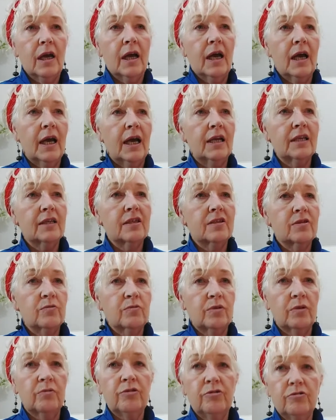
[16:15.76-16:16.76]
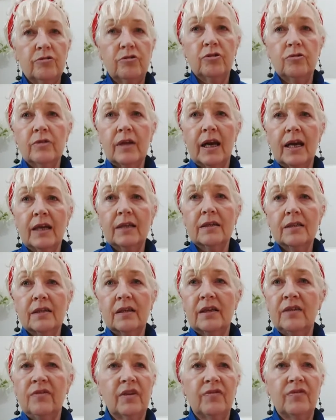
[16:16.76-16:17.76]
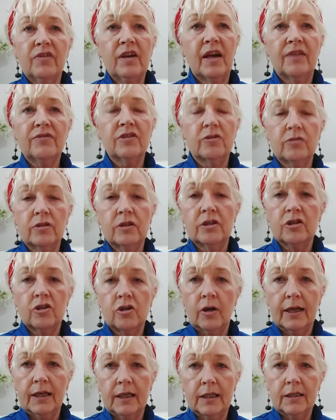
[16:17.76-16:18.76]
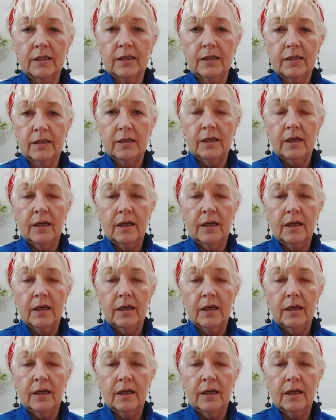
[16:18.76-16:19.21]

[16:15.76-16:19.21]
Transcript: And will you do that? Even if you have to go to the toilet,